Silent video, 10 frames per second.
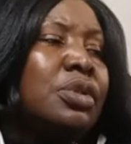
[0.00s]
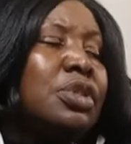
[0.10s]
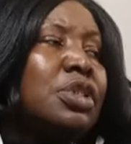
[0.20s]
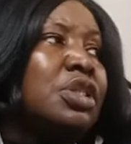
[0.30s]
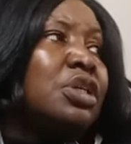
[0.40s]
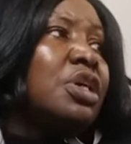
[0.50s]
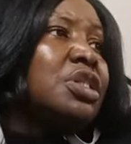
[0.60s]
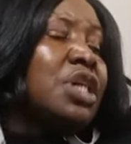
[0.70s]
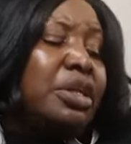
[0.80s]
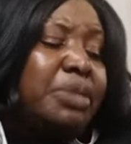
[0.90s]

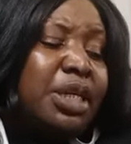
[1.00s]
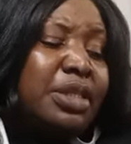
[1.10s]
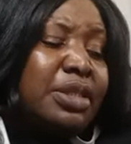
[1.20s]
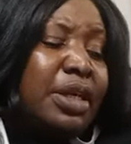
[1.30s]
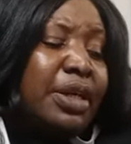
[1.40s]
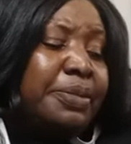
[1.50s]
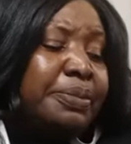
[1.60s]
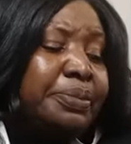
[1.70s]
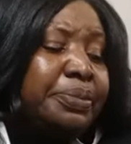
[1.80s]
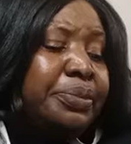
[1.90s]
Serious elements, I
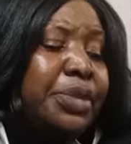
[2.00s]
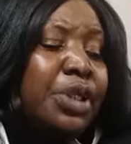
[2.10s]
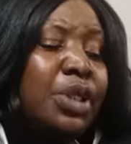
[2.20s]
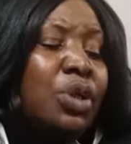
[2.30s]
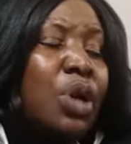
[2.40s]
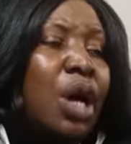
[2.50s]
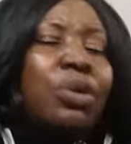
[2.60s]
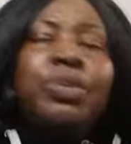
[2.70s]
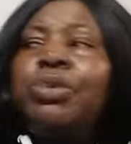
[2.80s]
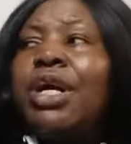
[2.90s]

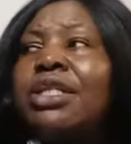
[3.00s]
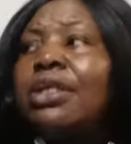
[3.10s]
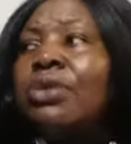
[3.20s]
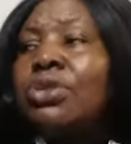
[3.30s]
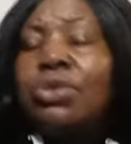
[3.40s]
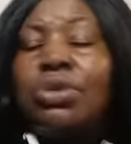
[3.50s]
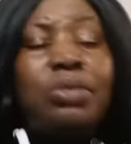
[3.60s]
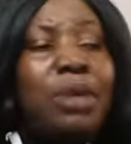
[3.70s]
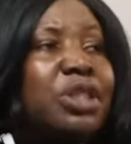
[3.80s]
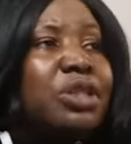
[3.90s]
want people to close to
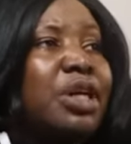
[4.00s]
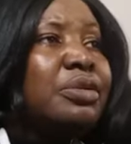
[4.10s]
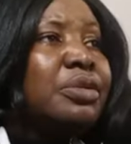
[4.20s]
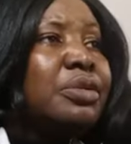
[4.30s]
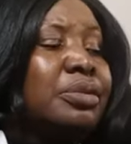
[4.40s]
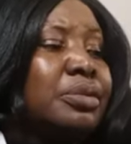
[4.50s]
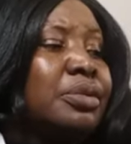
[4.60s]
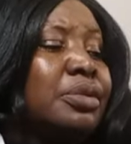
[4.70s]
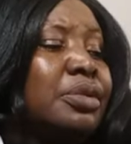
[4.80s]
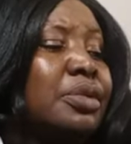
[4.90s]
leave me try on.
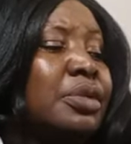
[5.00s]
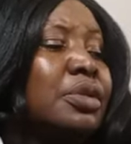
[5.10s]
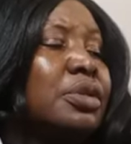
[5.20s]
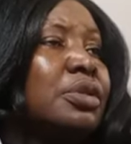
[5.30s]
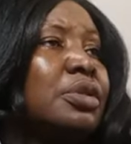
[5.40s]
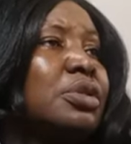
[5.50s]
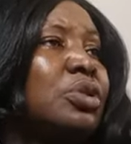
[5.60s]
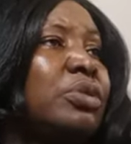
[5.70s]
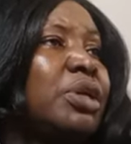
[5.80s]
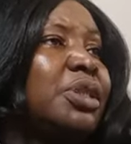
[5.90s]

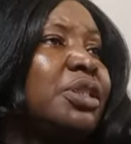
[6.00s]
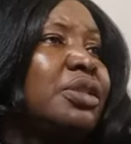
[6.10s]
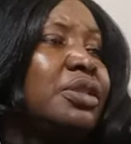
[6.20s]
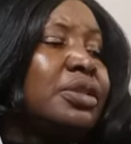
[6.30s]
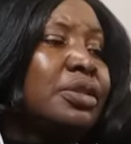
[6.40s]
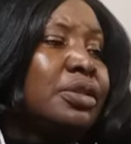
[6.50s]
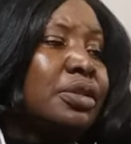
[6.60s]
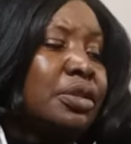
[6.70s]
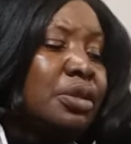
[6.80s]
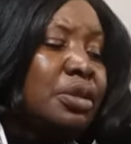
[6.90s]
To leave me.
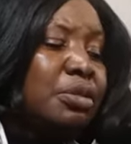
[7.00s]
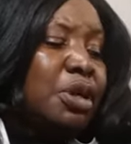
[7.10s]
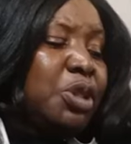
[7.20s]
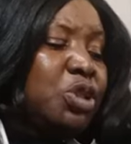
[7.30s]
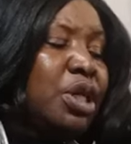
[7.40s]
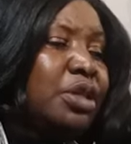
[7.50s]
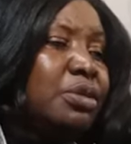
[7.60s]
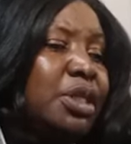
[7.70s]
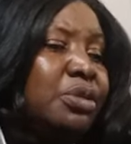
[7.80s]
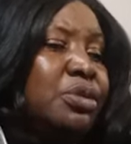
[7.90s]
Let me try
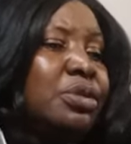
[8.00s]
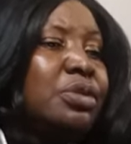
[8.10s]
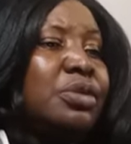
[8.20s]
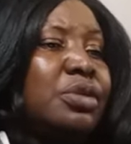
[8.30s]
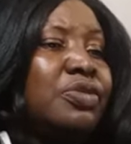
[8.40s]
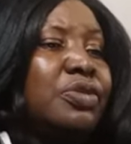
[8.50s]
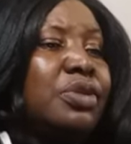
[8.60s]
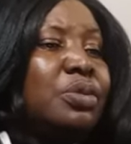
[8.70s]
number your phone.